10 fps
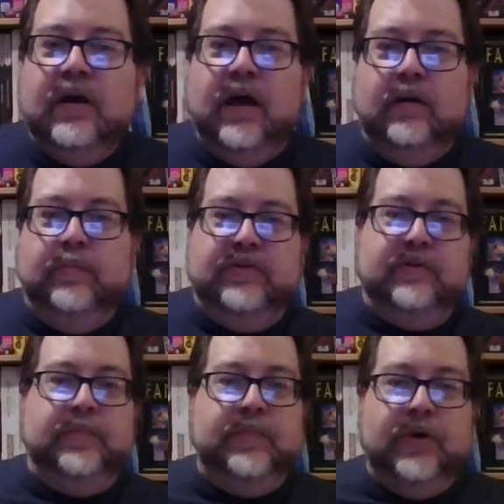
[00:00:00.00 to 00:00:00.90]
But
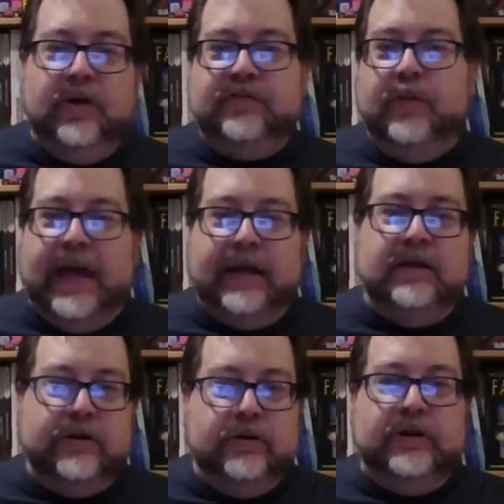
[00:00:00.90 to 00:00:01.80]
some people also add a
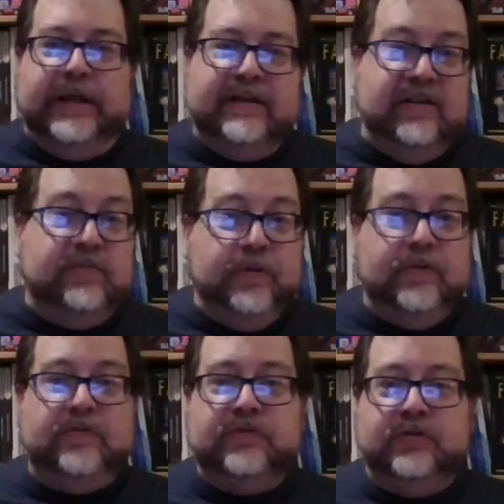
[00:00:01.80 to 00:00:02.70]
little like teaspoon
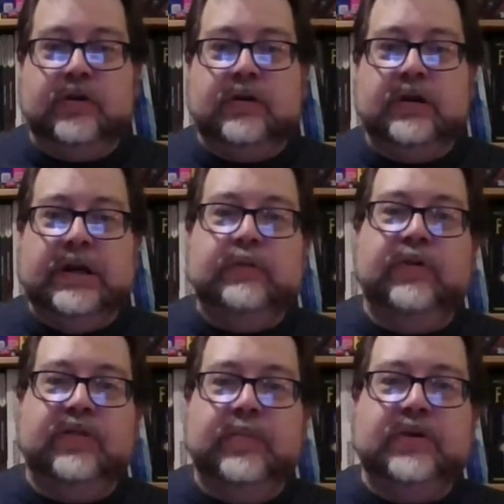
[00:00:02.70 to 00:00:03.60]
of sugar in
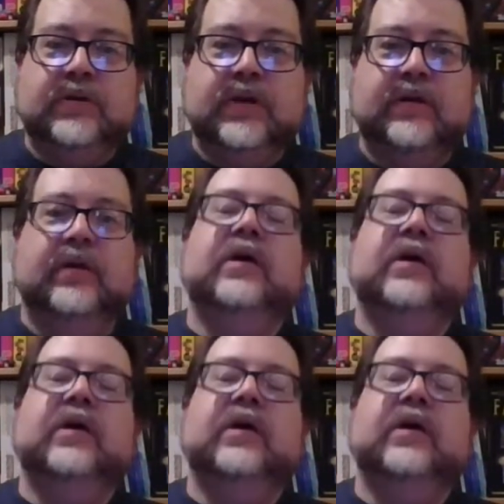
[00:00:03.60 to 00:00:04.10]
with the milk